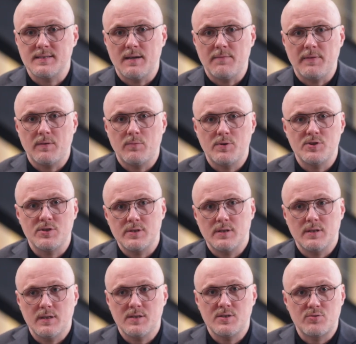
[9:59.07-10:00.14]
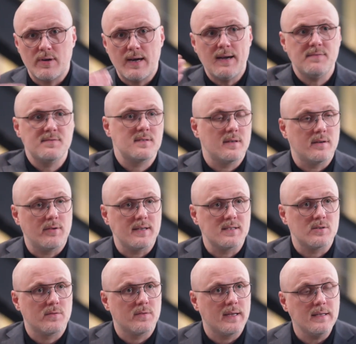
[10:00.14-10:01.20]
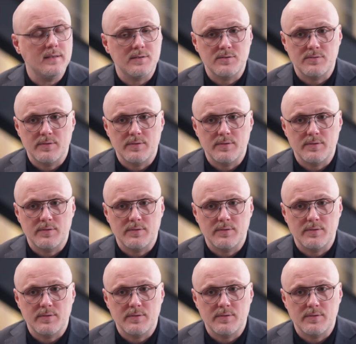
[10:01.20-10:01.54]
something which drives the rest of the industry.